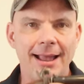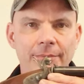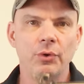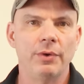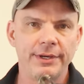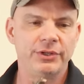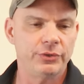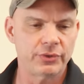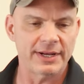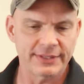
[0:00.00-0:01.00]
I'm going
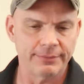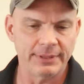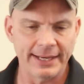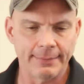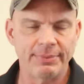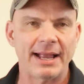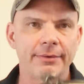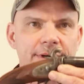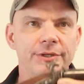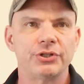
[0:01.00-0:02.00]
to dress up like a
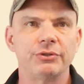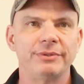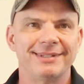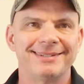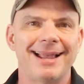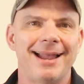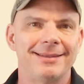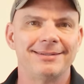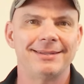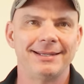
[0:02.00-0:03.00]
pirate and shoot this guy.
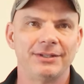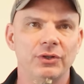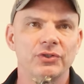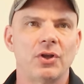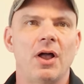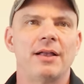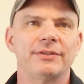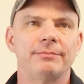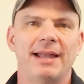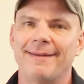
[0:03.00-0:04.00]
This thing looks
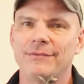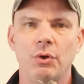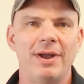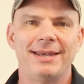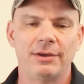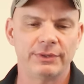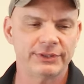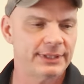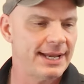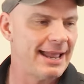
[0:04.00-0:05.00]
awesome. I have no idea
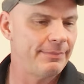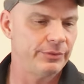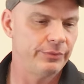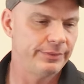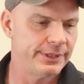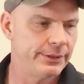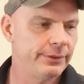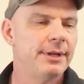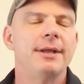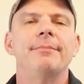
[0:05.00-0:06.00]
what's gonna happen when we
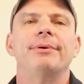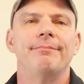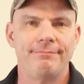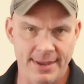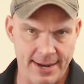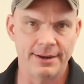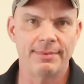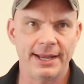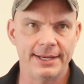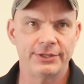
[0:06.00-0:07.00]
do, but man,
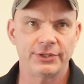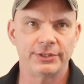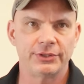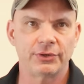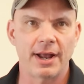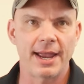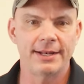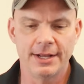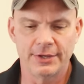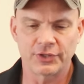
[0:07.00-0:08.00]
am I itching to try
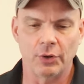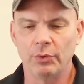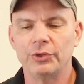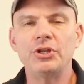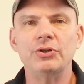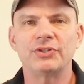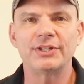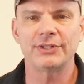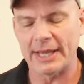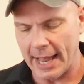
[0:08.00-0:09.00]
it. So we'll use
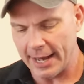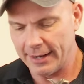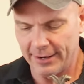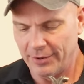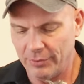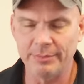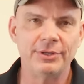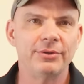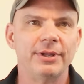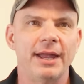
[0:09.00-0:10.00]
this guy when we
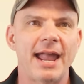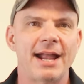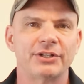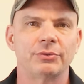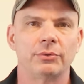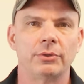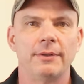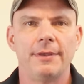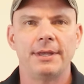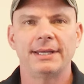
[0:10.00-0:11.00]
do the
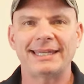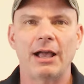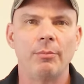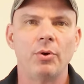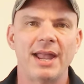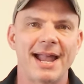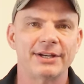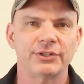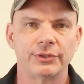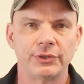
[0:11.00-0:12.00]
actual cowboy
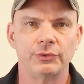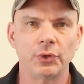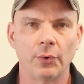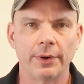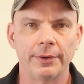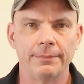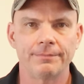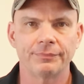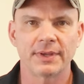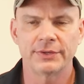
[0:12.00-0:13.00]
action tutorial.
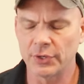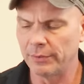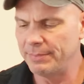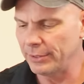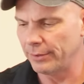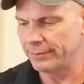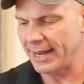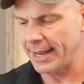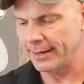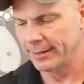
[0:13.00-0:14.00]
So a bit on
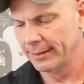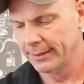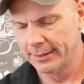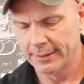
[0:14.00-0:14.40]
that,